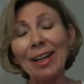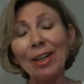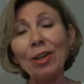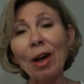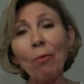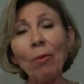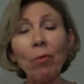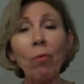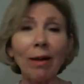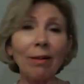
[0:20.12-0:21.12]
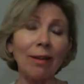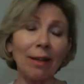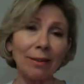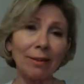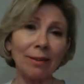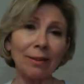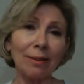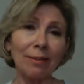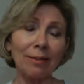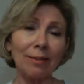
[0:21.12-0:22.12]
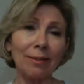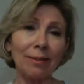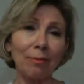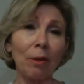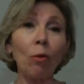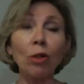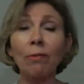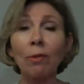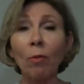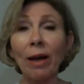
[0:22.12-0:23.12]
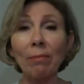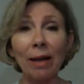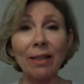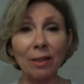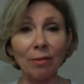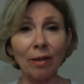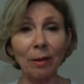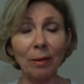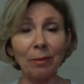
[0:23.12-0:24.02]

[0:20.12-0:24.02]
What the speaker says: You know, we want things because of the way it makes us feel.